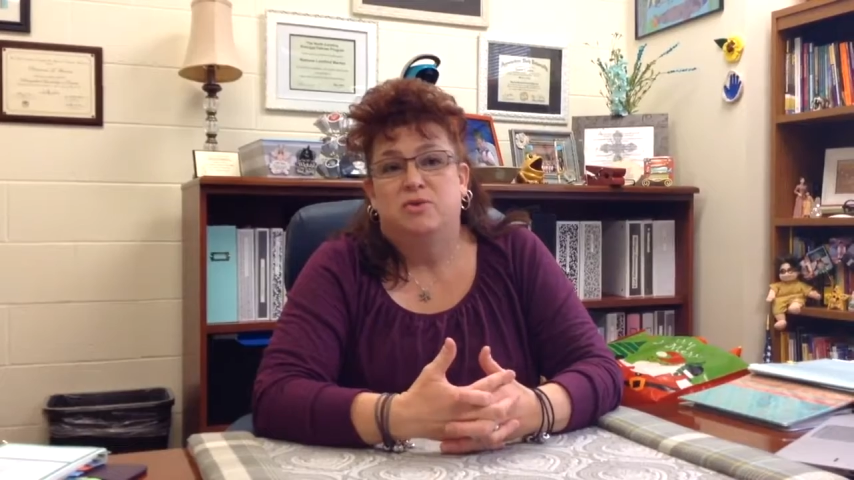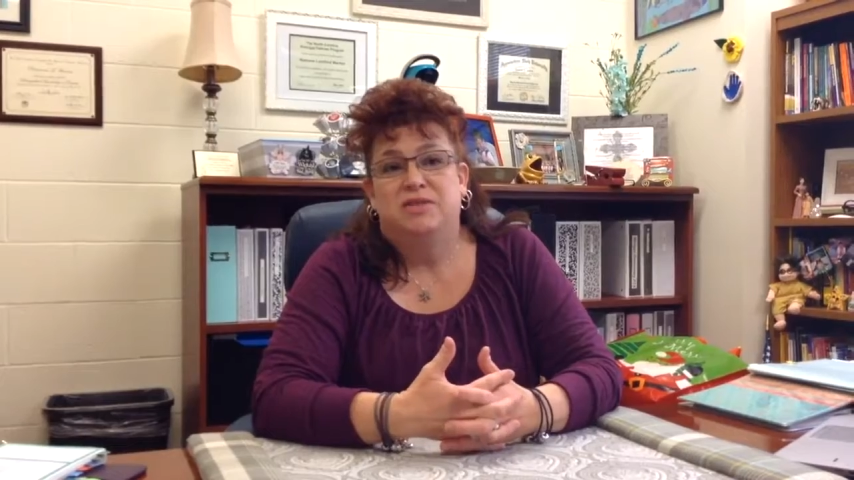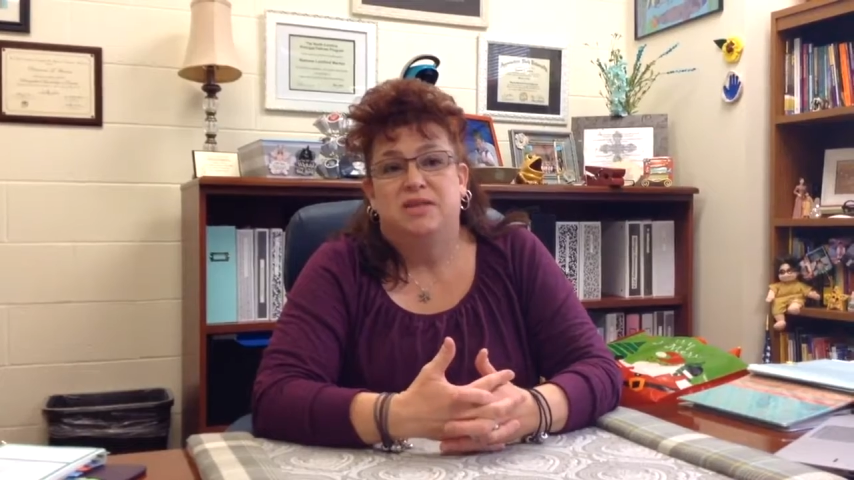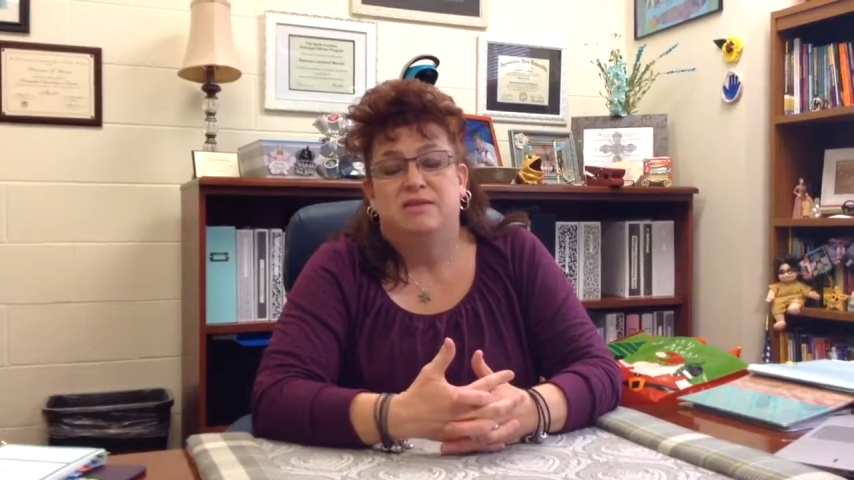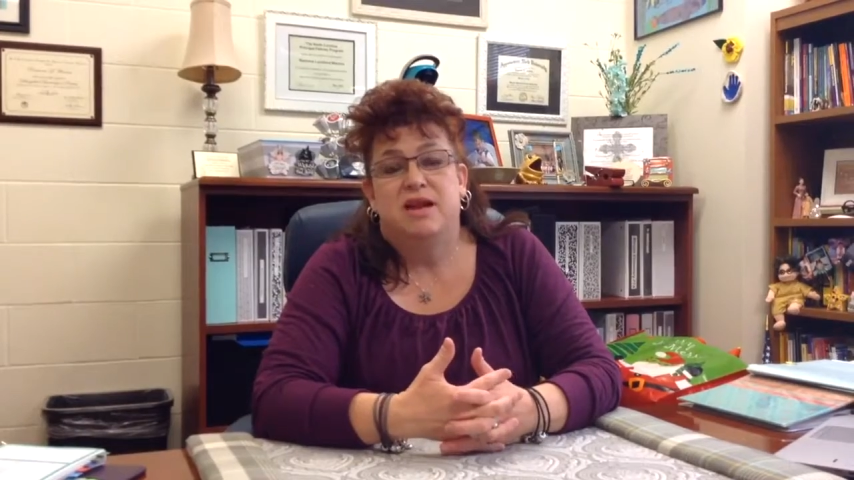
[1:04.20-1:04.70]
you'll
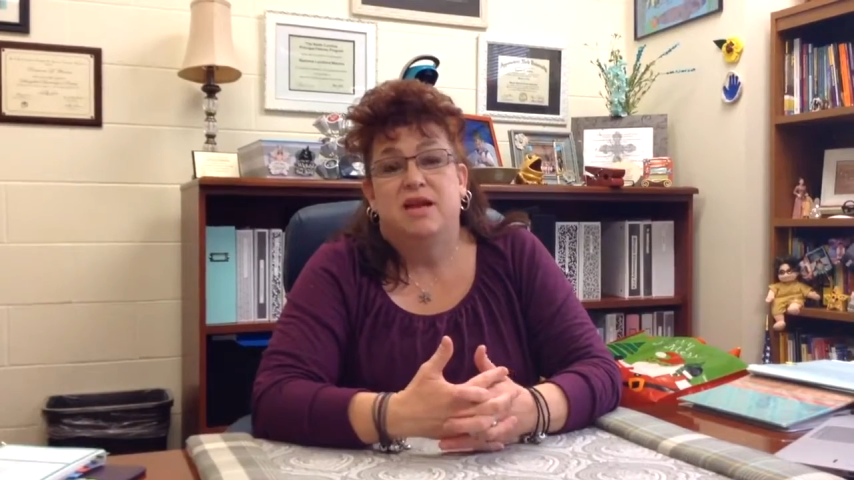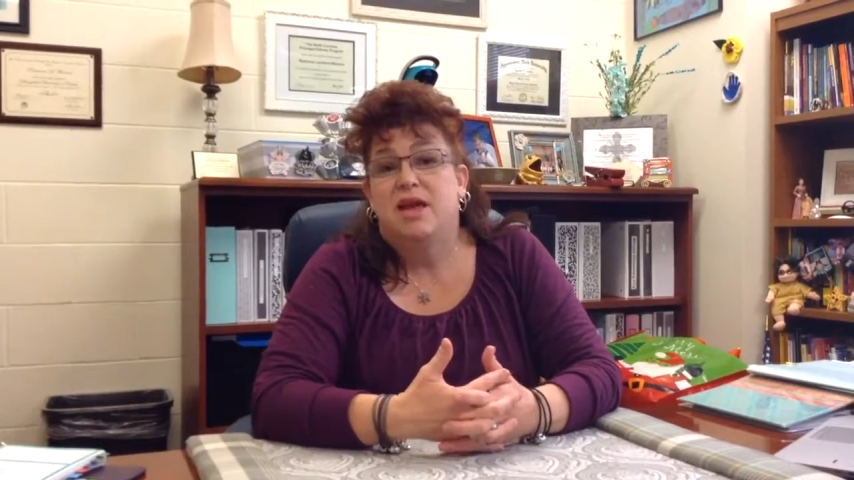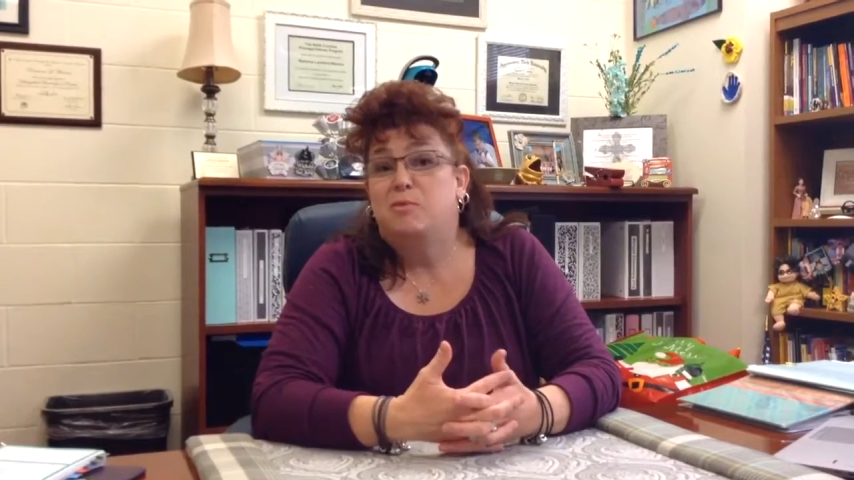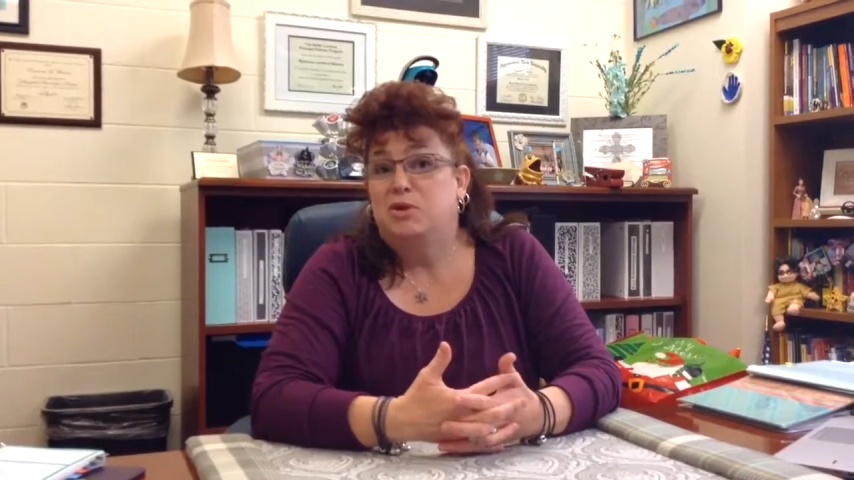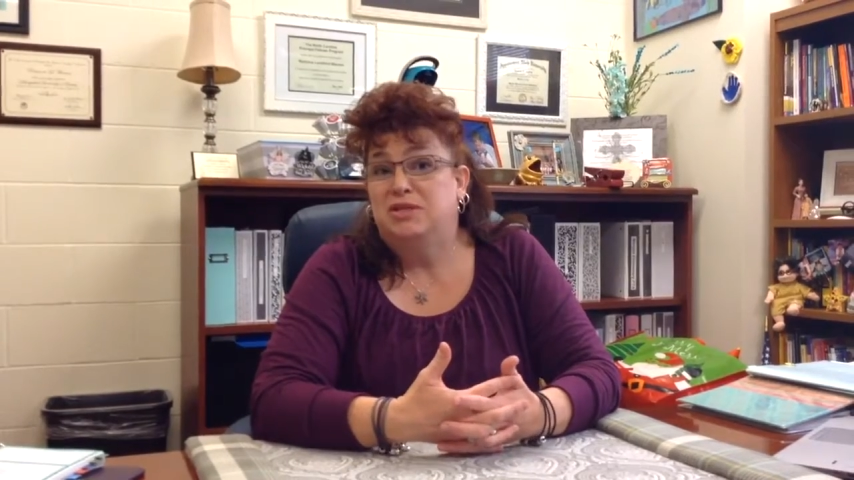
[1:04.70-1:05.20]
see that I
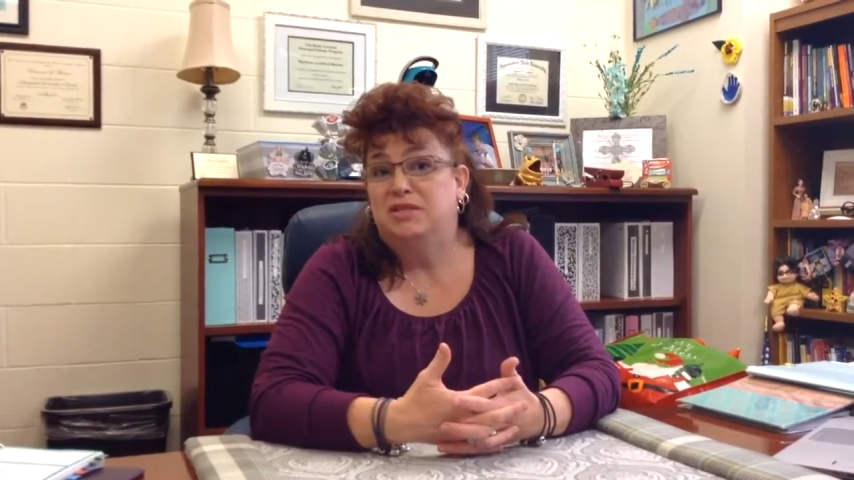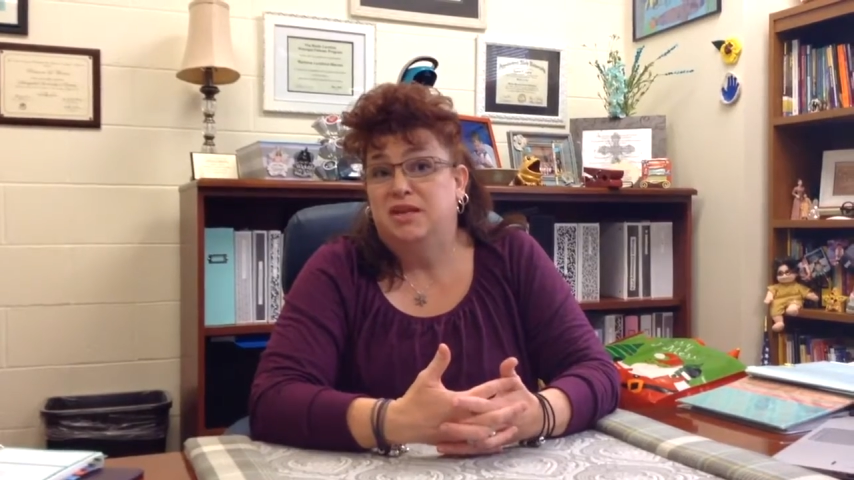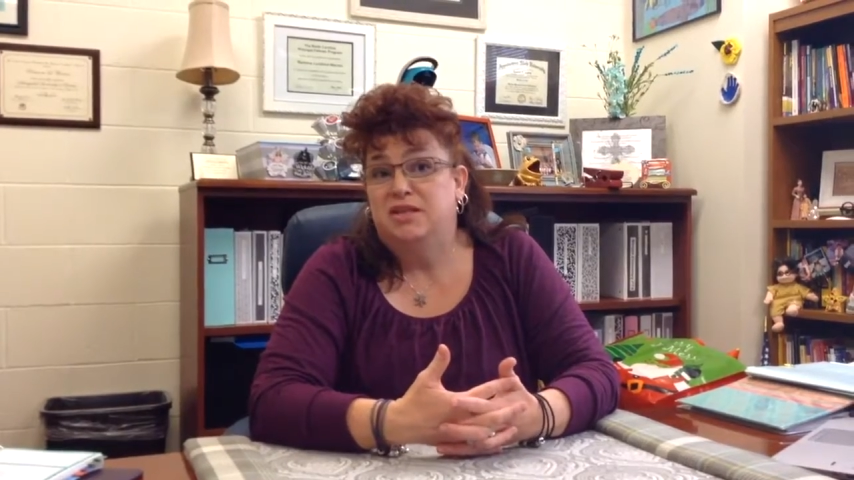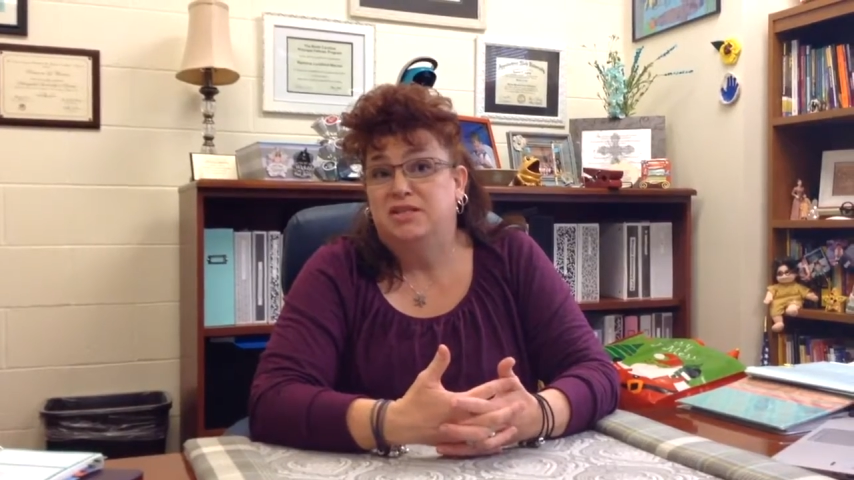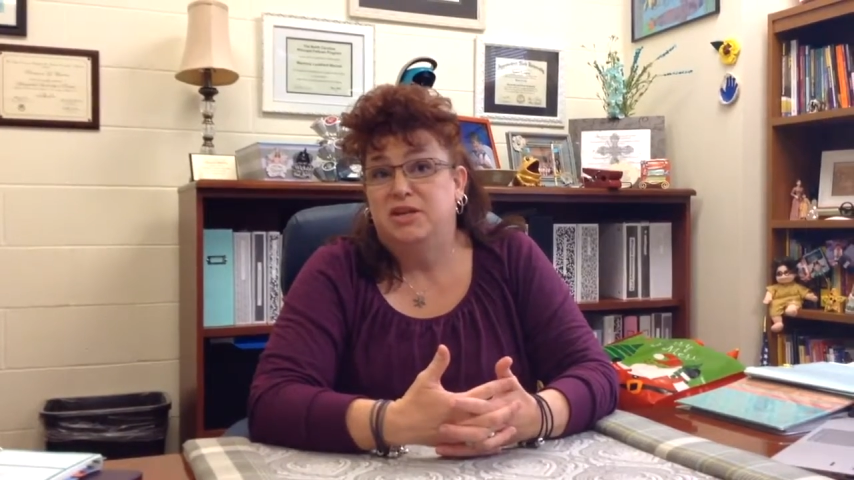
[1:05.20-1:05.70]
came with a
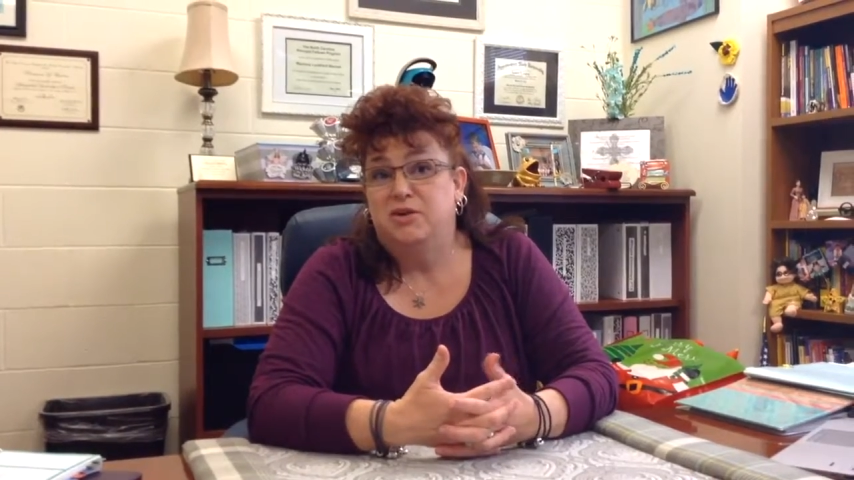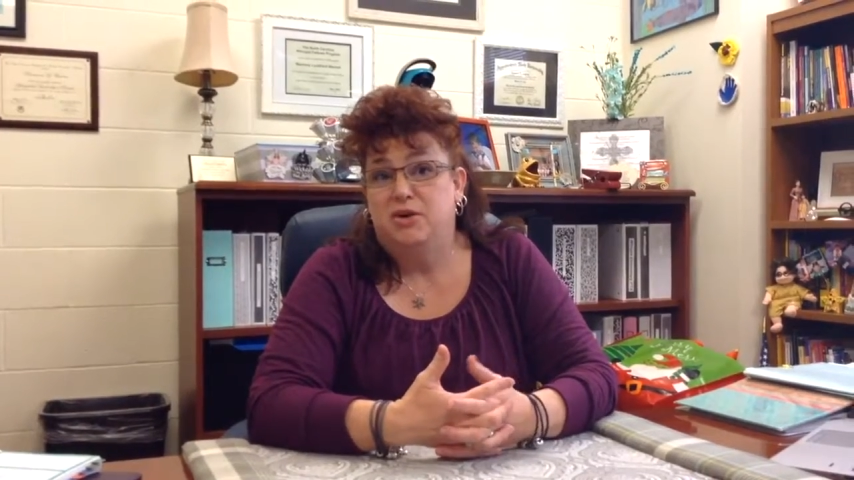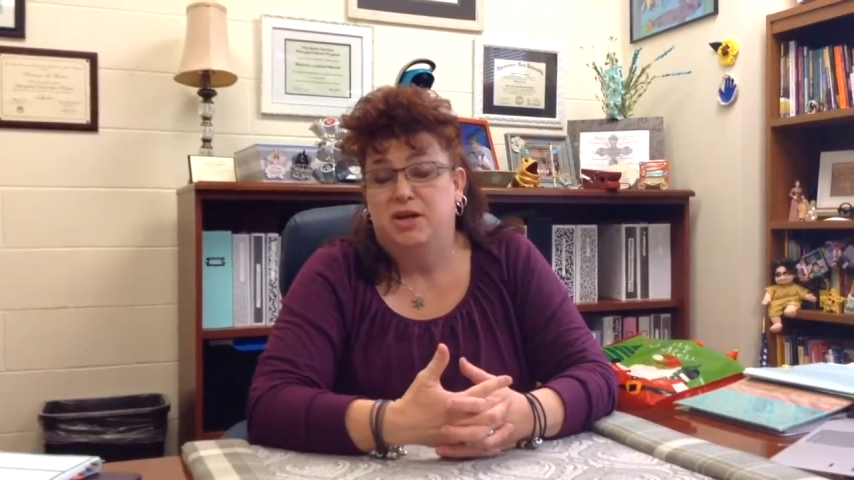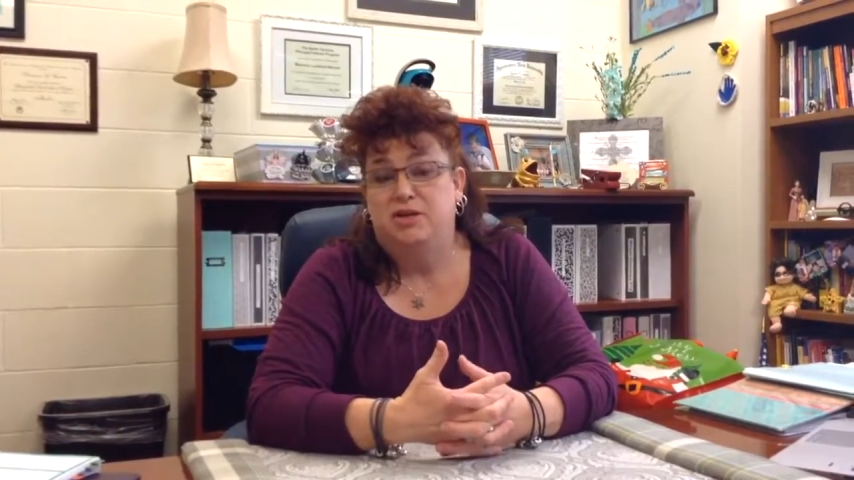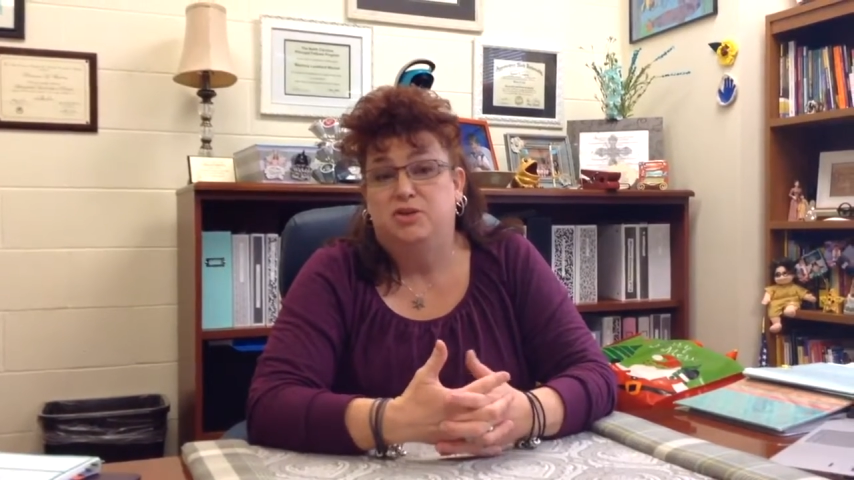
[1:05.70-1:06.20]
secondary